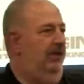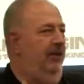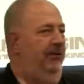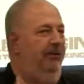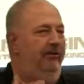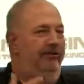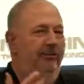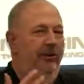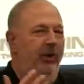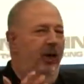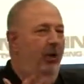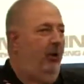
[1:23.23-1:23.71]

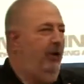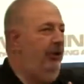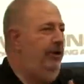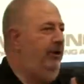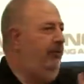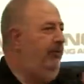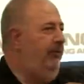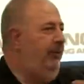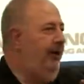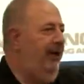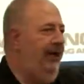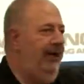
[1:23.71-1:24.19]
flow and
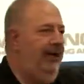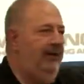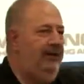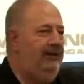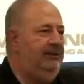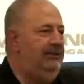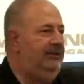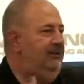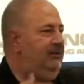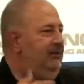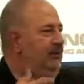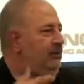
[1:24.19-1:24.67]
the
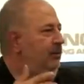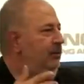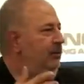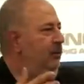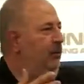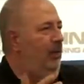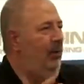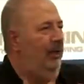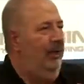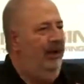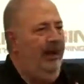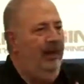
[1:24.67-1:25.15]
pace or
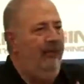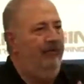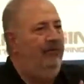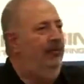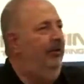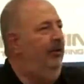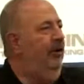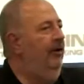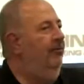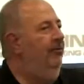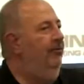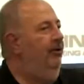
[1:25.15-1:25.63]

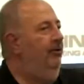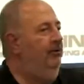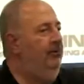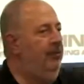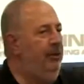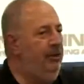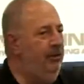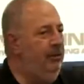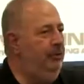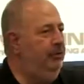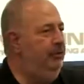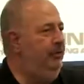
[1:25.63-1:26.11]
whatever of the
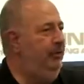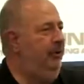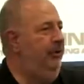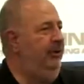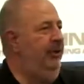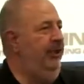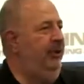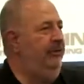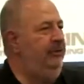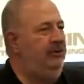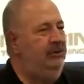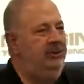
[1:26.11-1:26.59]
music
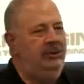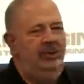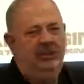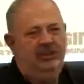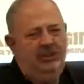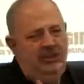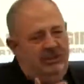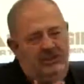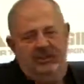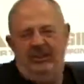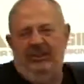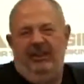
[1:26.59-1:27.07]
that's
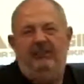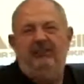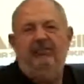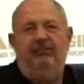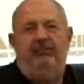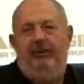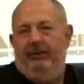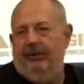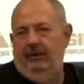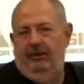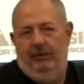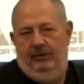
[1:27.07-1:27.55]
just
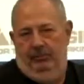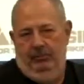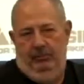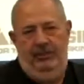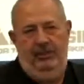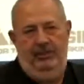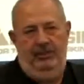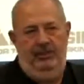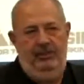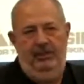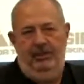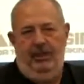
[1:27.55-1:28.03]
different than
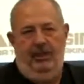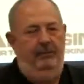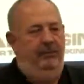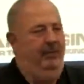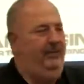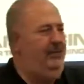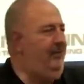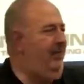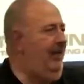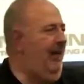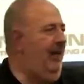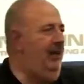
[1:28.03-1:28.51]
PCM.
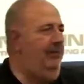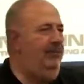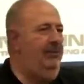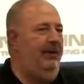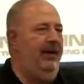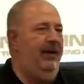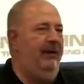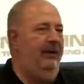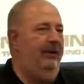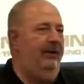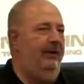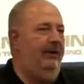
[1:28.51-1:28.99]
It's not
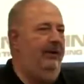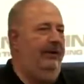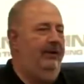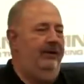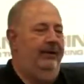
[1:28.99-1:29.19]
about,